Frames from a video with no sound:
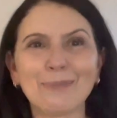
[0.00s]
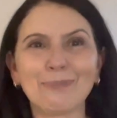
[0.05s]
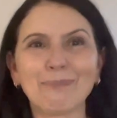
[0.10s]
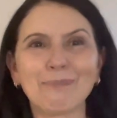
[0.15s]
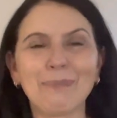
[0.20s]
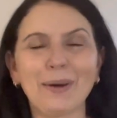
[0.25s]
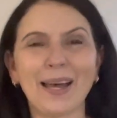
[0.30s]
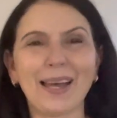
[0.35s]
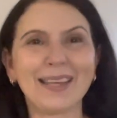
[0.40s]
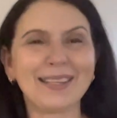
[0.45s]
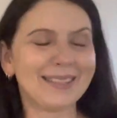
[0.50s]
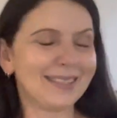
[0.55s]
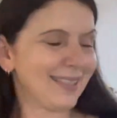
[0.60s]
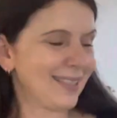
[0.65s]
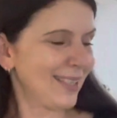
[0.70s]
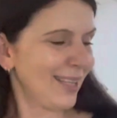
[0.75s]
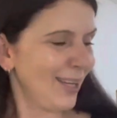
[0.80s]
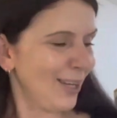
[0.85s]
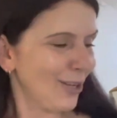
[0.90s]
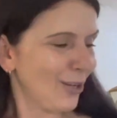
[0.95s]

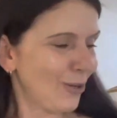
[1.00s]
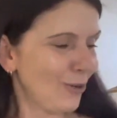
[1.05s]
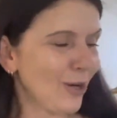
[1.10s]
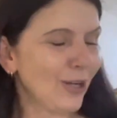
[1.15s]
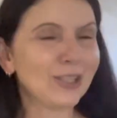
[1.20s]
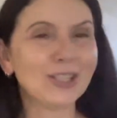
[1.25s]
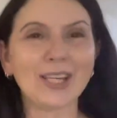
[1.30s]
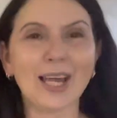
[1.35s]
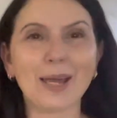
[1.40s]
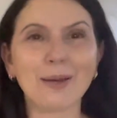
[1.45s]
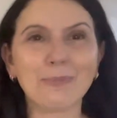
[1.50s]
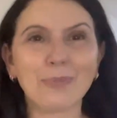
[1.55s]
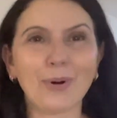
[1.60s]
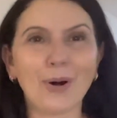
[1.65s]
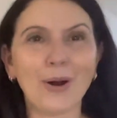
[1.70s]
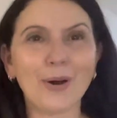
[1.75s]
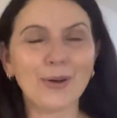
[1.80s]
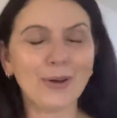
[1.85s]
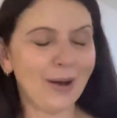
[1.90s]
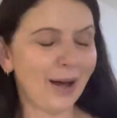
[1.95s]
based crochet
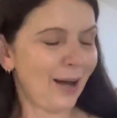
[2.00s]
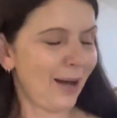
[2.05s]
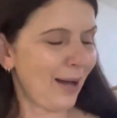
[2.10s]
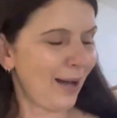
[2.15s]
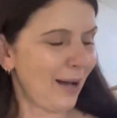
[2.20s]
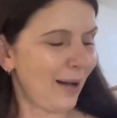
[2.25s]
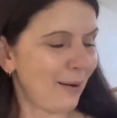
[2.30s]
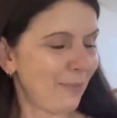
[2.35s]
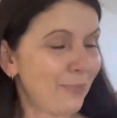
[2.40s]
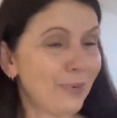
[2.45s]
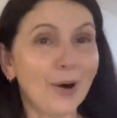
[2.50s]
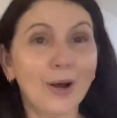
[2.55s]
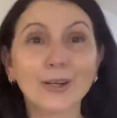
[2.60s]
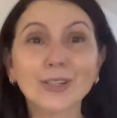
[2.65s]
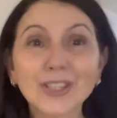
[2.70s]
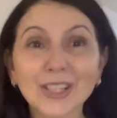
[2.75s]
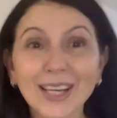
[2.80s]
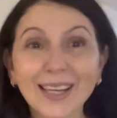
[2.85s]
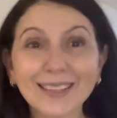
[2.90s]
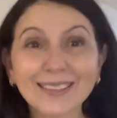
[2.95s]

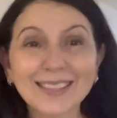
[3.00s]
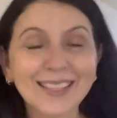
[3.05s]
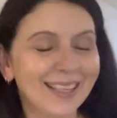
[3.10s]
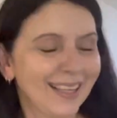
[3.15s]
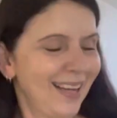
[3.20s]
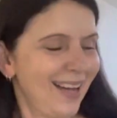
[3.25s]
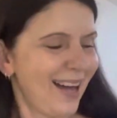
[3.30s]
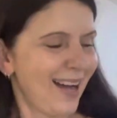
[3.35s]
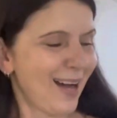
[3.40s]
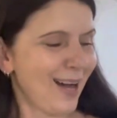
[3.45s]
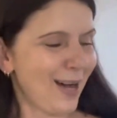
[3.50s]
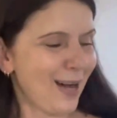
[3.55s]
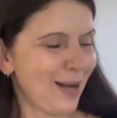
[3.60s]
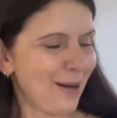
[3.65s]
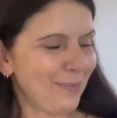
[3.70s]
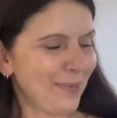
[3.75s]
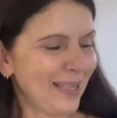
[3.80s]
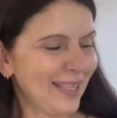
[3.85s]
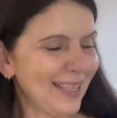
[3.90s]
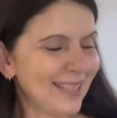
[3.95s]
project.
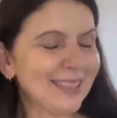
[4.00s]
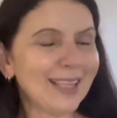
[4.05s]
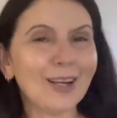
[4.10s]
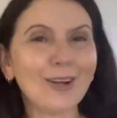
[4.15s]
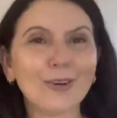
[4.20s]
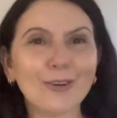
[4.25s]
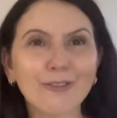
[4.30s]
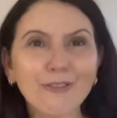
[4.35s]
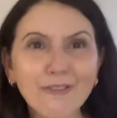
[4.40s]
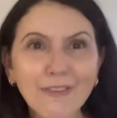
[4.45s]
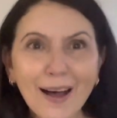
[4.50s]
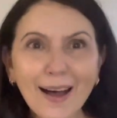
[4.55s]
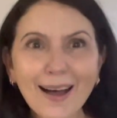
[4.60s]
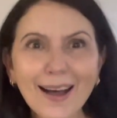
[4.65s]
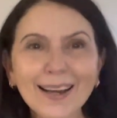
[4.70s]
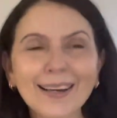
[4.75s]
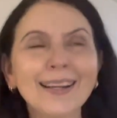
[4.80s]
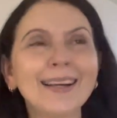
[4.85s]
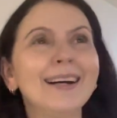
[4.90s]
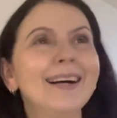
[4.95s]
It is a lot of
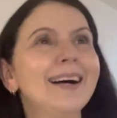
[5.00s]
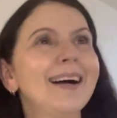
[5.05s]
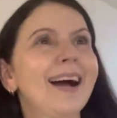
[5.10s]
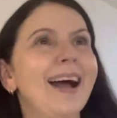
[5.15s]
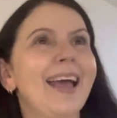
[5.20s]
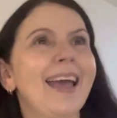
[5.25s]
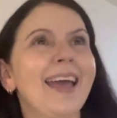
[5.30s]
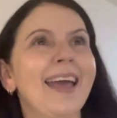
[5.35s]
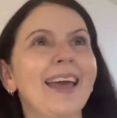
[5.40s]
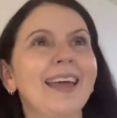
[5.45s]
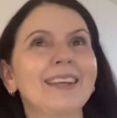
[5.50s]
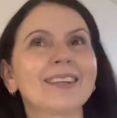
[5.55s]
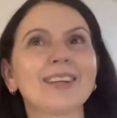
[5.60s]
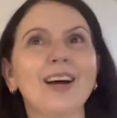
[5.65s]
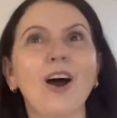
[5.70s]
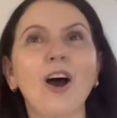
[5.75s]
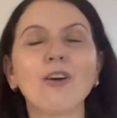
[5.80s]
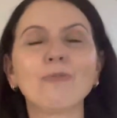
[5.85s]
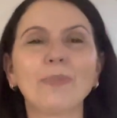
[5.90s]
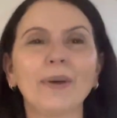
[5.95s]
fun, and
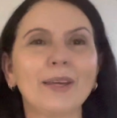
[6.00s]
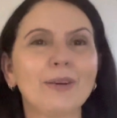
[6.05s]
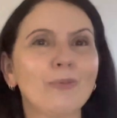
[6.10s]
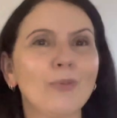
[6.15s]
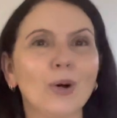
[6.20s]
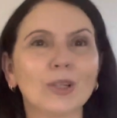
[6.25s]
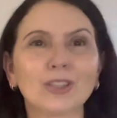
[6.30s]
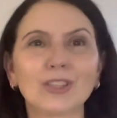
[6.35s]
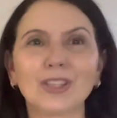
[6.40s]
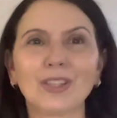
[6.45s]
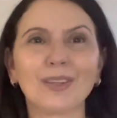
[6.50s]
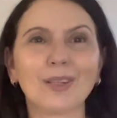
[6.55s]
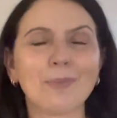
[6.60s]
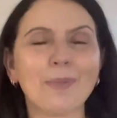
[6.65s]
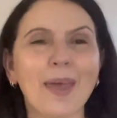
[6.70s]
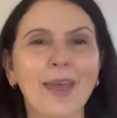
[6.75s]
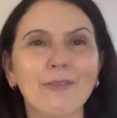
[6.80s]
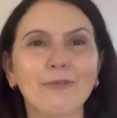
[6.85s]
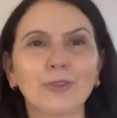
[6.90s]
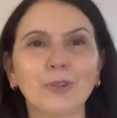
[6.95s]
I've been watching them
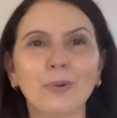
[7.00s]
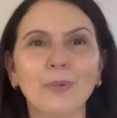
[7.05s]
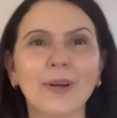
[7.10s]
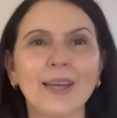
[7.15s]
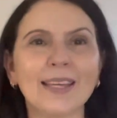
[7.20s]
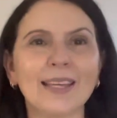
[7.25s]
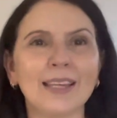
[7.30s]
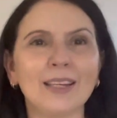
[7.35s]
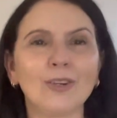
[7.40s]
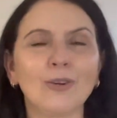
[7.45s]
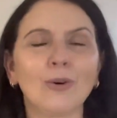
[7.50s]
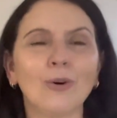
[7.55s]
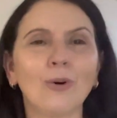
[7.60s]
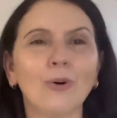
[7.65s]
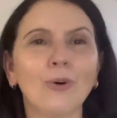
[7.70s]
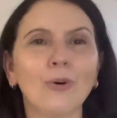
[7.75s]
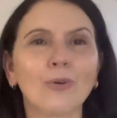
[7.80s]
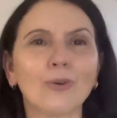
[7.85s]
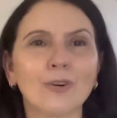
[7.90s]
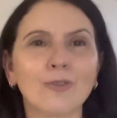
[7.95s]
every week in
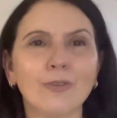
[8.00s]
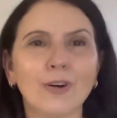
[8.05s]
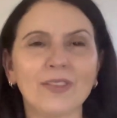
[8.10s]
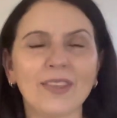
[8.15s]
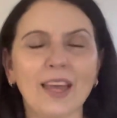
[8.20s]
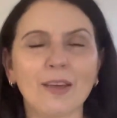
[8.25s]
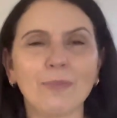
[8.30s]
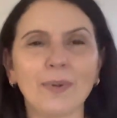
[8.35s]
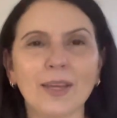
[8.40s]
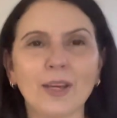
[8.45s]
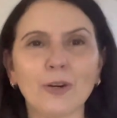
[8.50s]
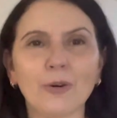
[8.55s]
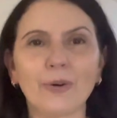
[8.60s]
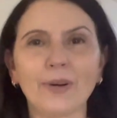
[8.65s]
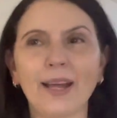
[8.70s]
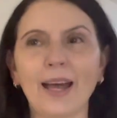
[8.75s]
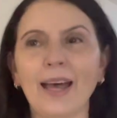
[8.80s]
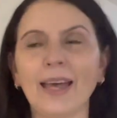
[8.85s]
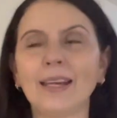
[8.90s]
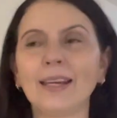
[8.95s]
awe of what they've been
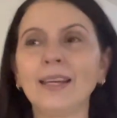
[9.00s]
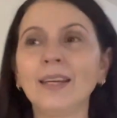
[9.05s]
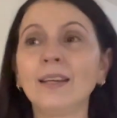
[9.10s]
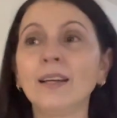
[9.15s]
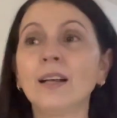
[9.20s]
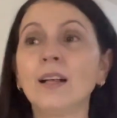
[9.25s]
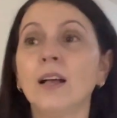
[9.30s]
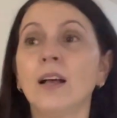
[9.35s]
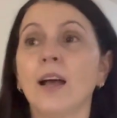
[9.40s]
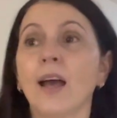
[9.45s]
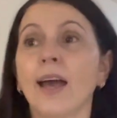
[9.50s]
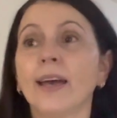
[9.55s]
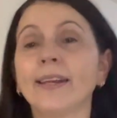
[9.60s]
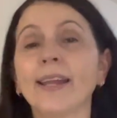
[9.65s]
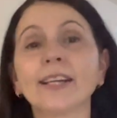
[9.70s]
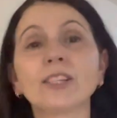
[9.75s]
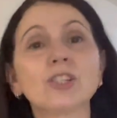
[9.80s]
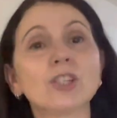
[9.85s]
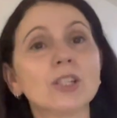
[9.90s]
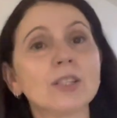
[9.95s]
creating. And
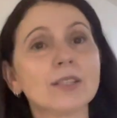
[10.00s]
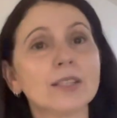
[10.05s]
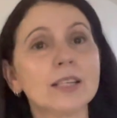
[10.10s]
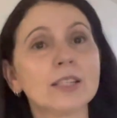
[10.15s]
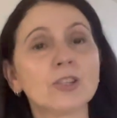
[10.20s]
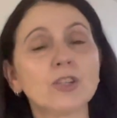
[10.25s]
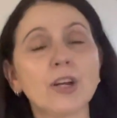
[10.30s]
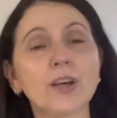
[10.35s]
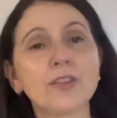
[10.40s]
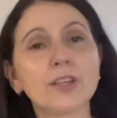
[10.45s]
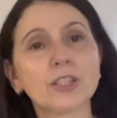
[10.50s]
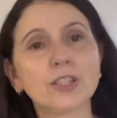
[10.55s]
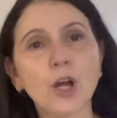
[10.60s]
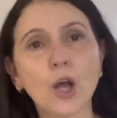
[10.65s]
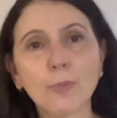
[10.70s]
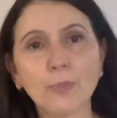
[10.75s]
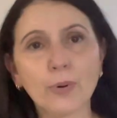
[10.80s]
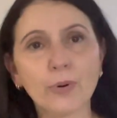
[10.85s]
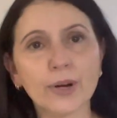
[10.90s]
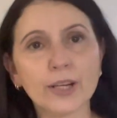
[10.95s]
as she says, you know, there's
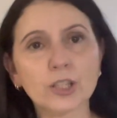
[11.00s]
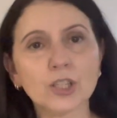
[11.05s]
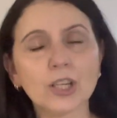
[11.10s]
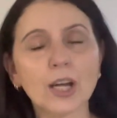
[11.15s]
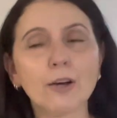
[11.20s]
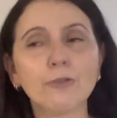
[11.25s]
no pressure